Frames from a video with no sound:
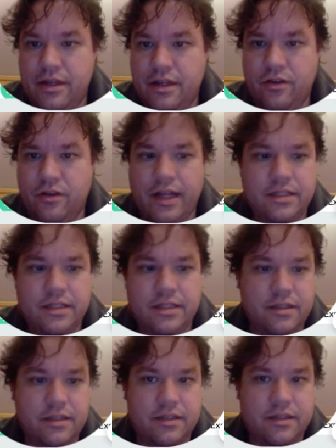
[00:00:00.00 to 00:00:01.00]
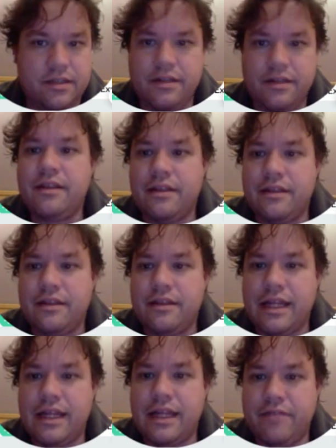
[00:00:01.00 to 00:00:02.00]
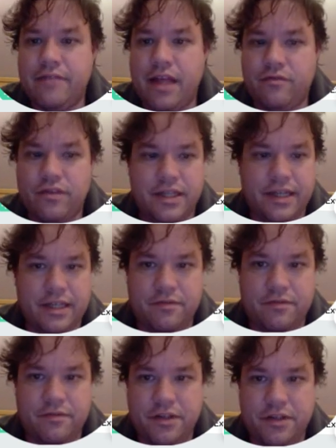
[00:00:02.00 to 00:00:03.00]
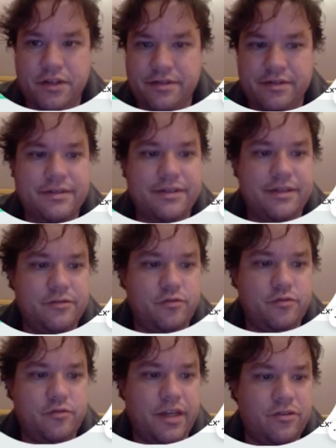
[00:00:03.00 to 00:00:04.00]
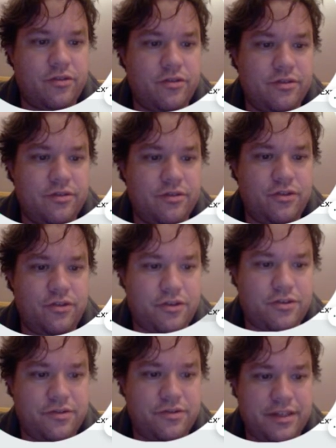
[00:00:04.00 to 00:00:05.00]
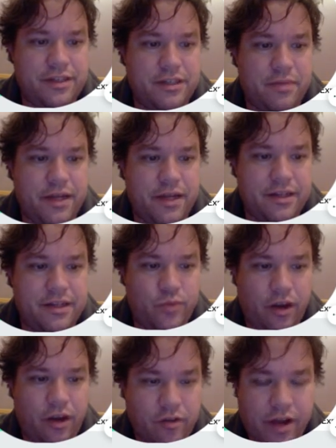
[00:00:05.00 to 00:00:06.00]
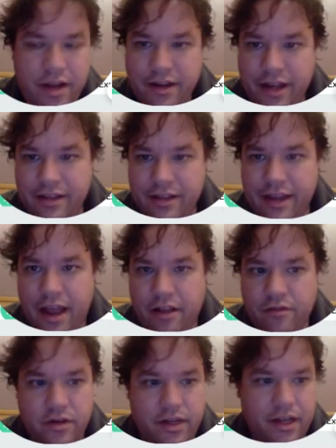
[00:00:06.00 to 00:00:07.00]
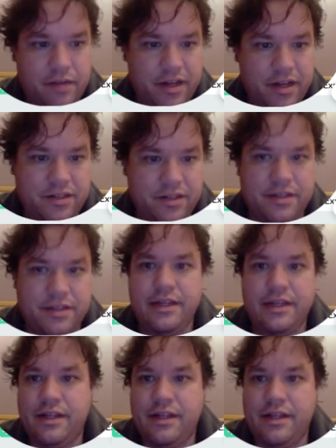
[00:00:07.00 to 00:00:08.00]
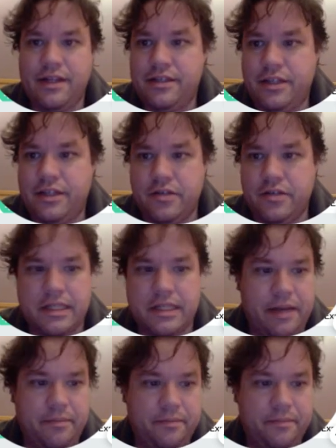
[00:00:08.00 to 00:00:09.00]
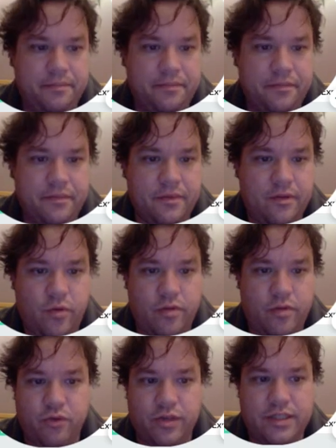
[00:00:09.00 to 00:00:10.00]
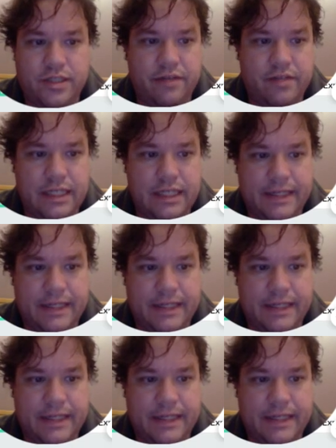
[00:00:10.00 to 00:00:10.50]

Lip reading: Now let's leave that for the next video. It will take too long to explain, and we are already at the end of our 10 minutes. See you next time with board 17.